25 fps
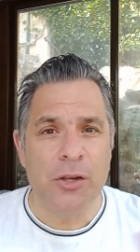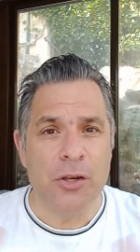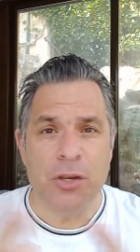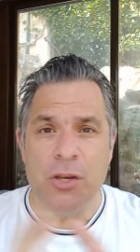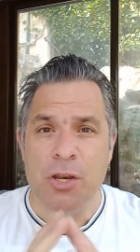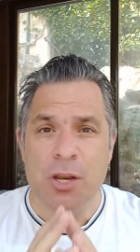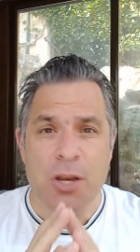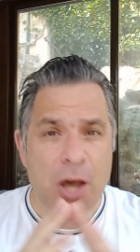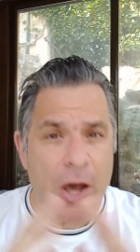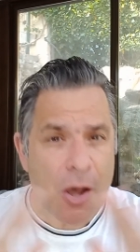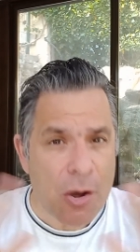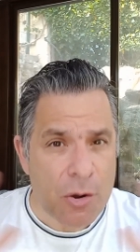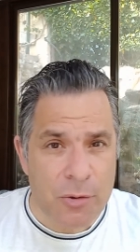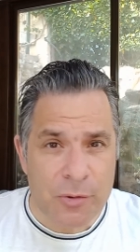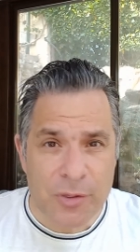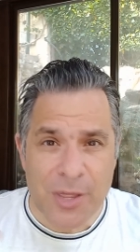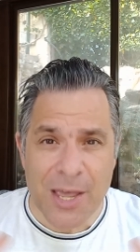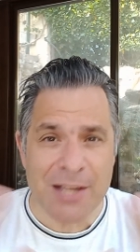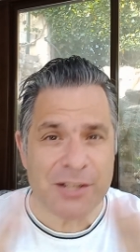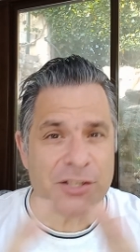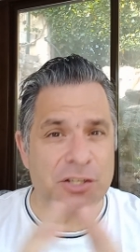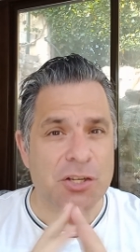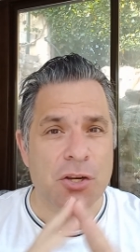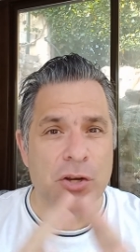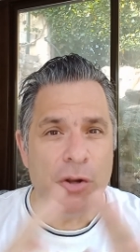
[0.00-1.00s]
No,
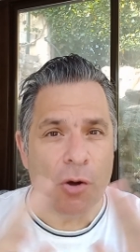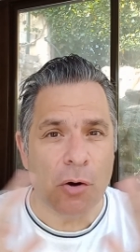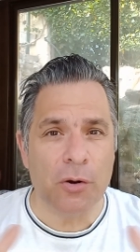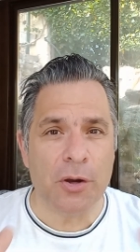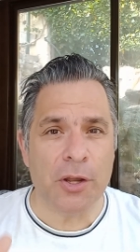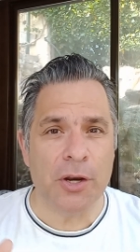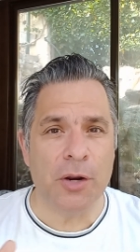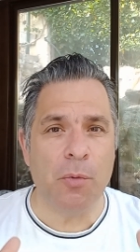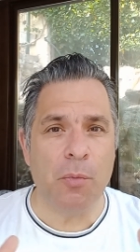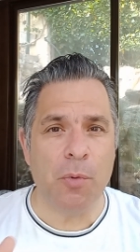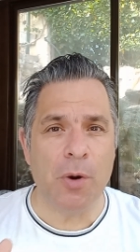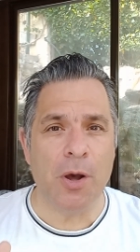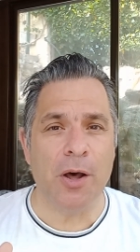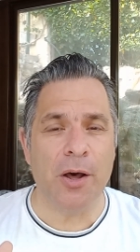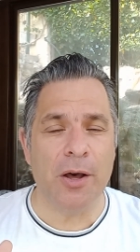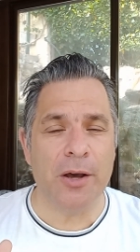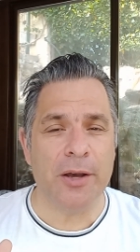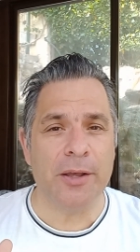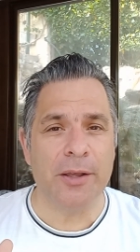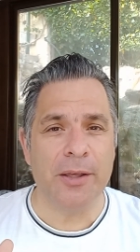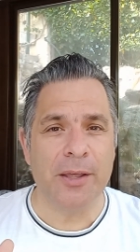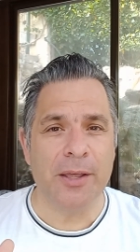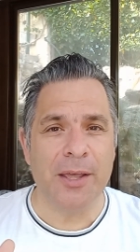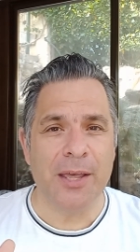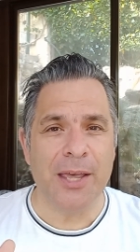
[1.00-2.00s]
that's not going to
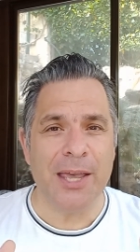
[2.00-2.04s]
work.